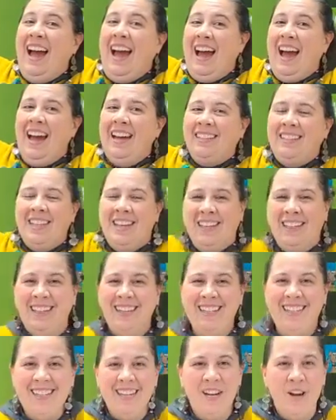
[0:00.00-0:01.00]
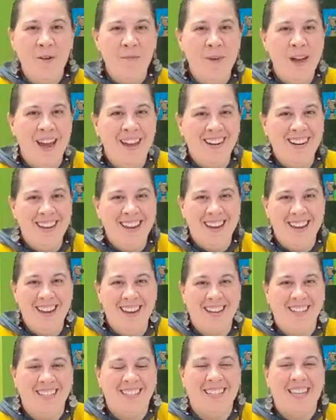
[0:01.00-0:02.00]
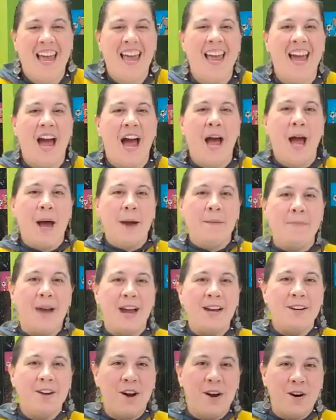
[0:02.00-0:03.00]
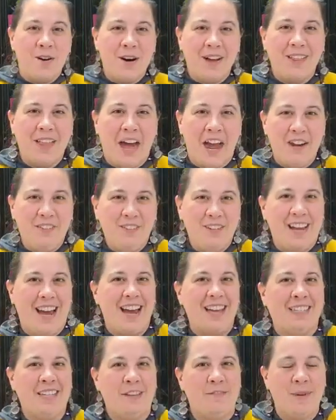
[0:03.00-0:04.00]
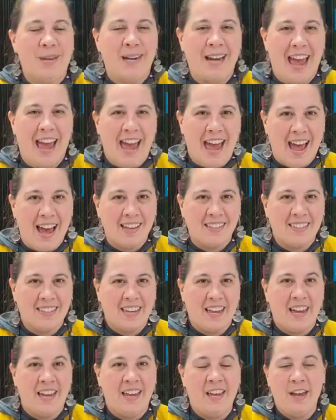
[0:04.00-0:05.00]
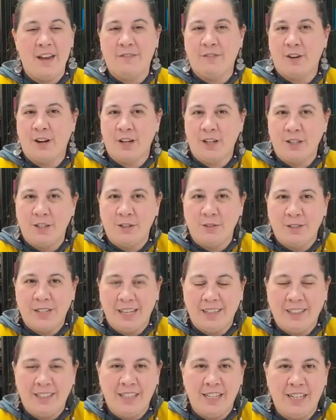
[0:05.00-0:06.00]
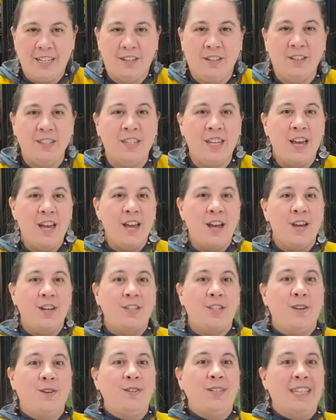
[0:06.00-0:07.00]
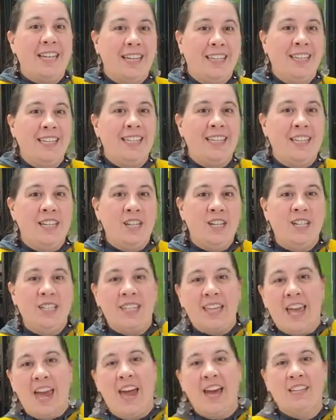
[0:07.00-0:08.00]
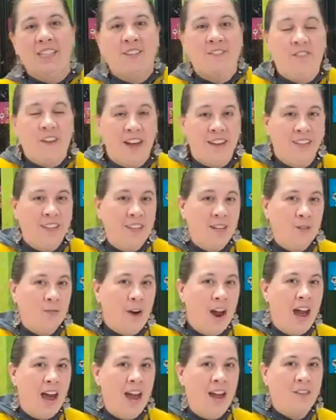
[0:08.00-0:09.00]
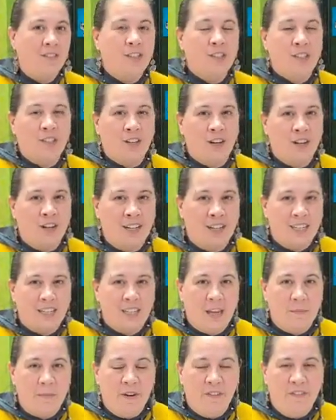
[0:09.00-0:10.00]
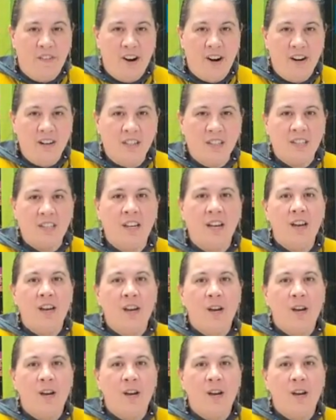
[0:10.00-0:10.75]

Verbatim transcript: Madness. Daily Deal Madness. Um, I know a lot of you guys have been asking if we're going to do Daily Deals. So Daily Deals has finally arrived starting December first.